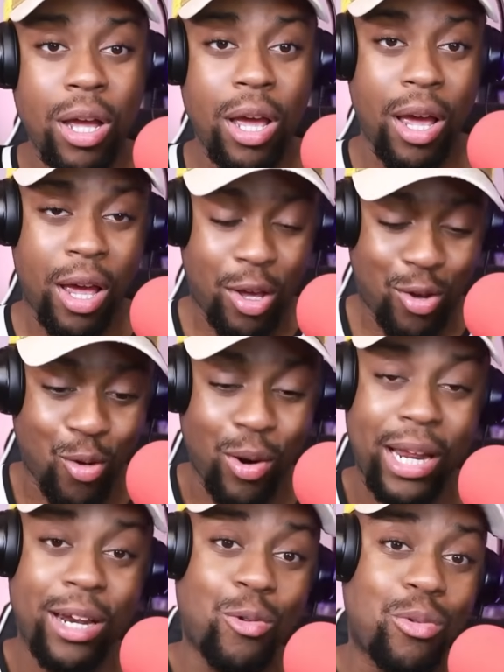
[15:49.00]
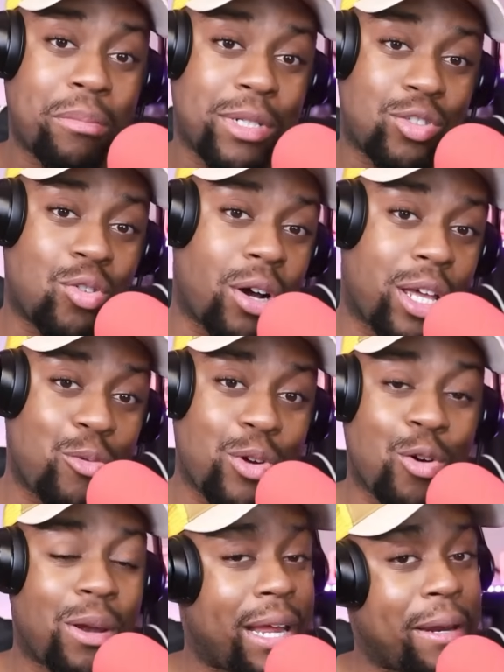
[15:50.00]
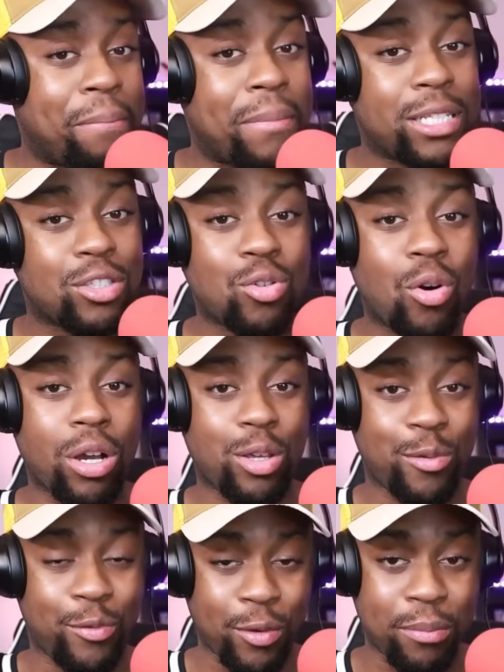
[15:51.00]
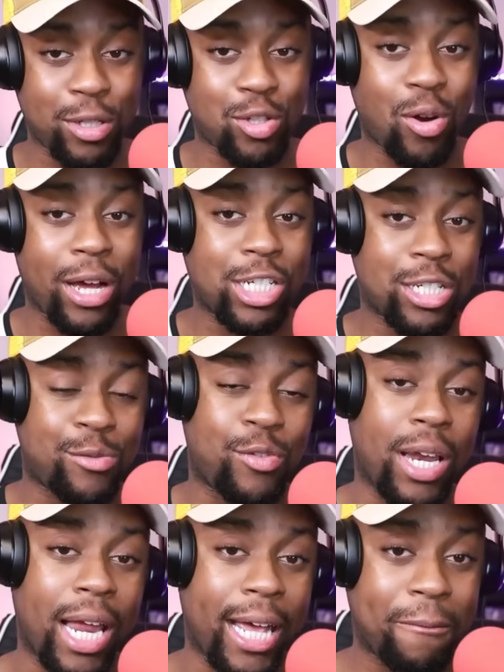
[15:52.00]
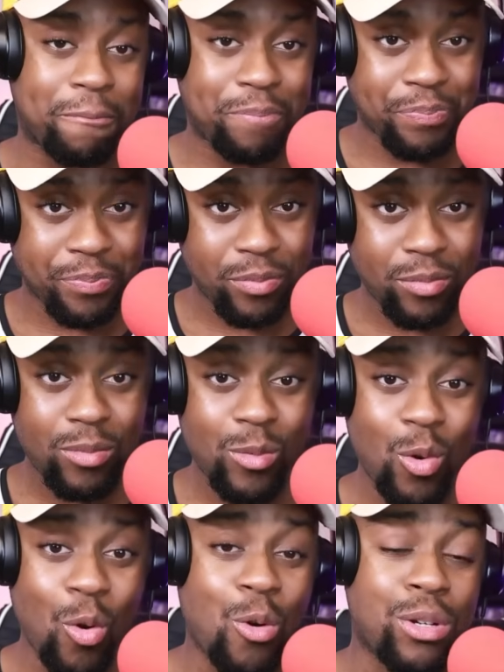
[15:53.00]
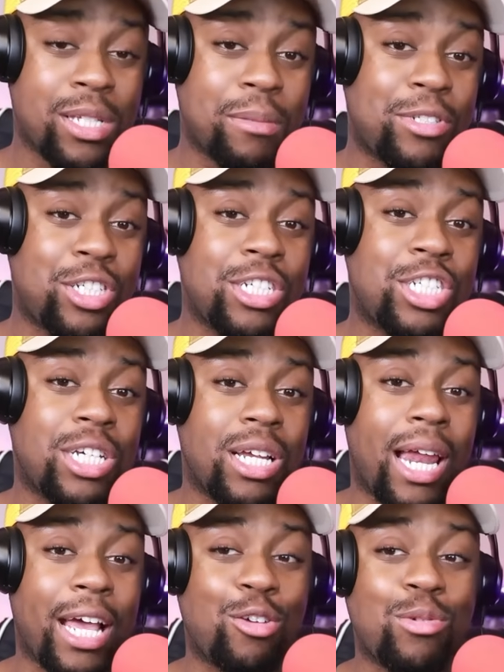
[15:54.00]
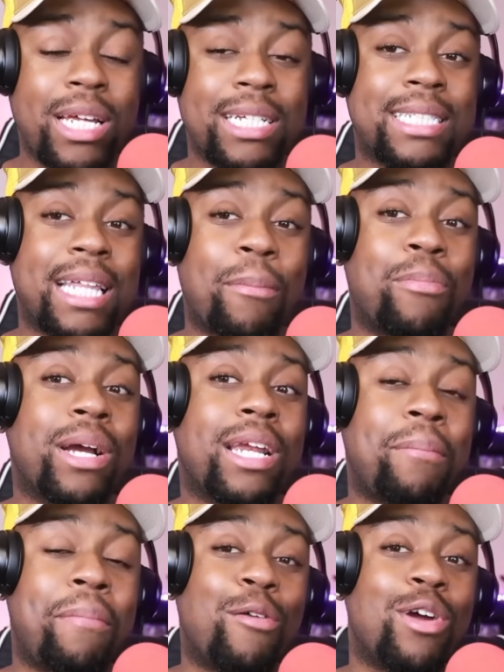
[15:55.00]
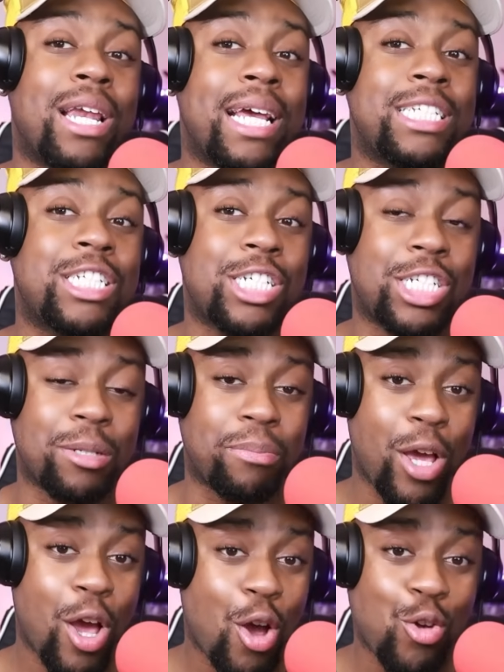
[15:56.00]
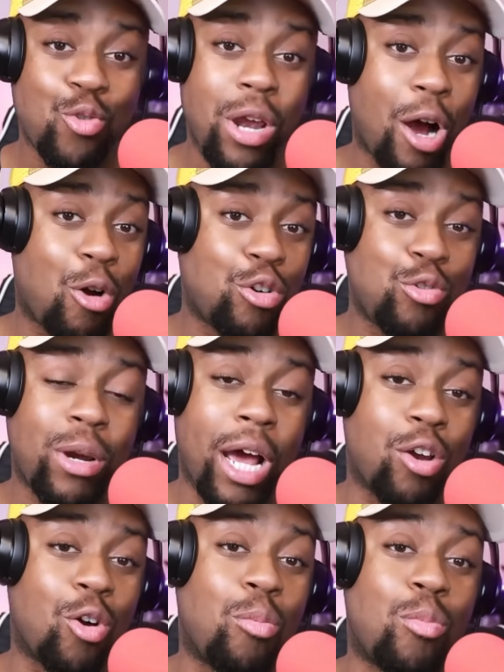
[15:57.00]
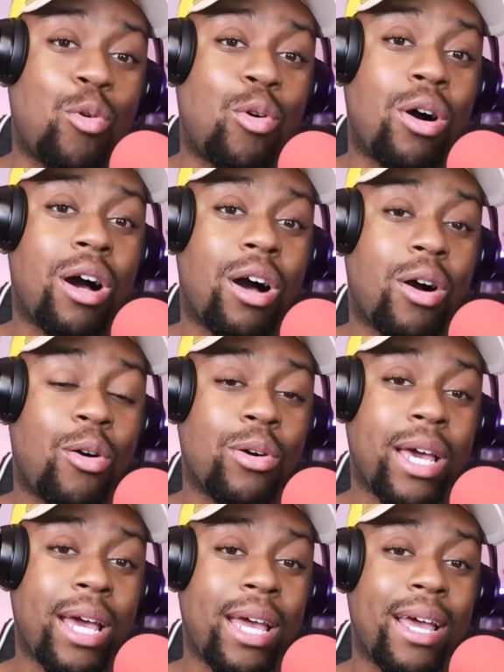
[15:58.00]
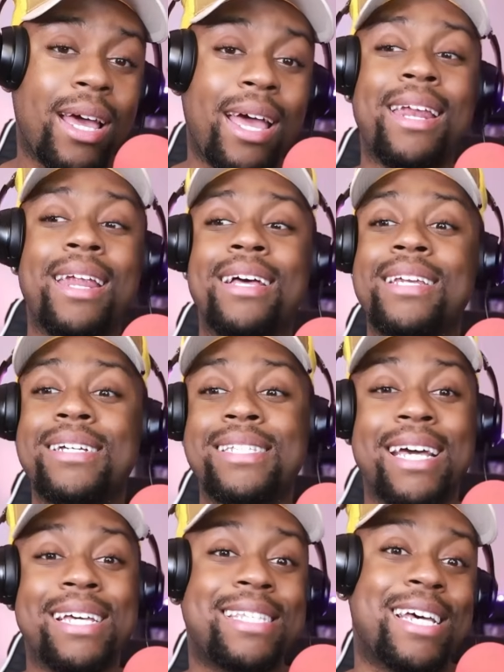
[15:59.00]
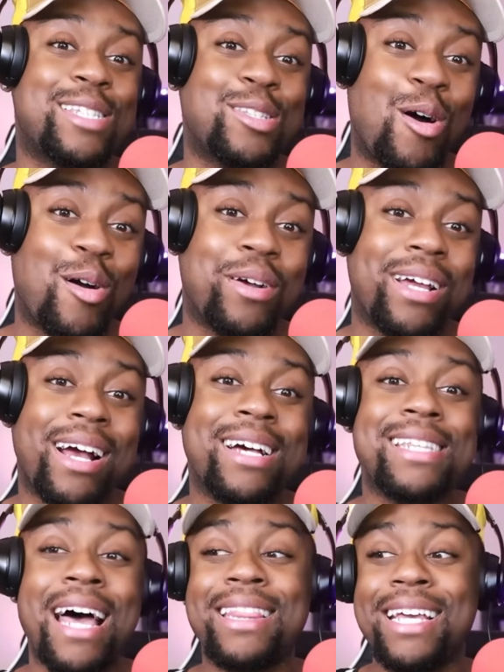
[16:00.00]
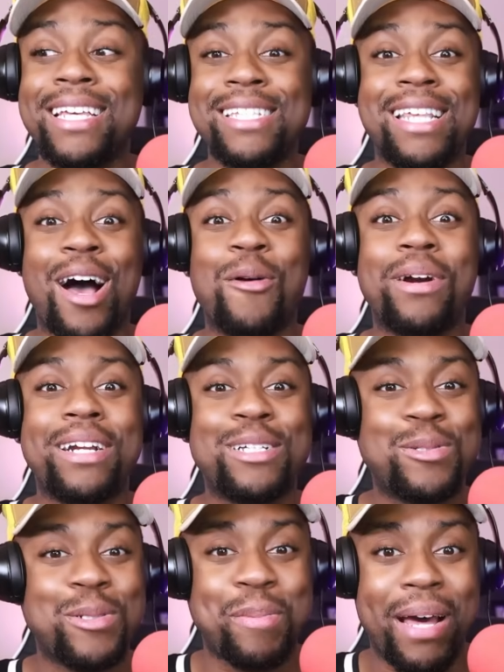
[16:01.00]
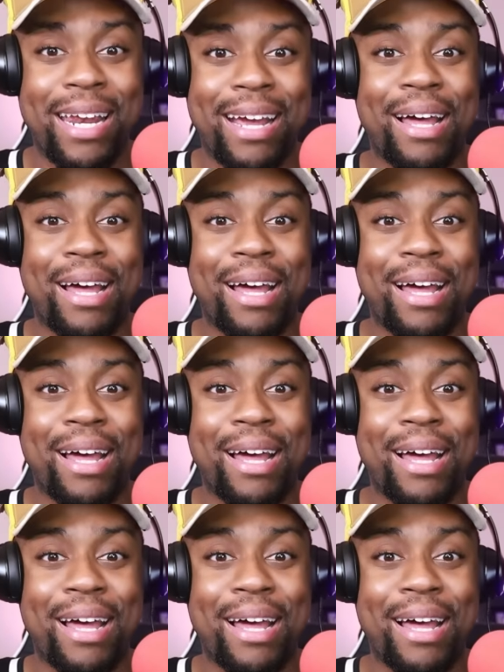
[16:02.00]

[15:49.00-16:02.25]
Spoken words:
You're gonna let the woman talk you, we're gonna let the men talk, you feel me? So I just feel like on some G shit, like, you need to stop bringing up my relationship. You're not gonna do that no more. Okay. And then Lil Zane said sorry, because I think he saw where this was about to go.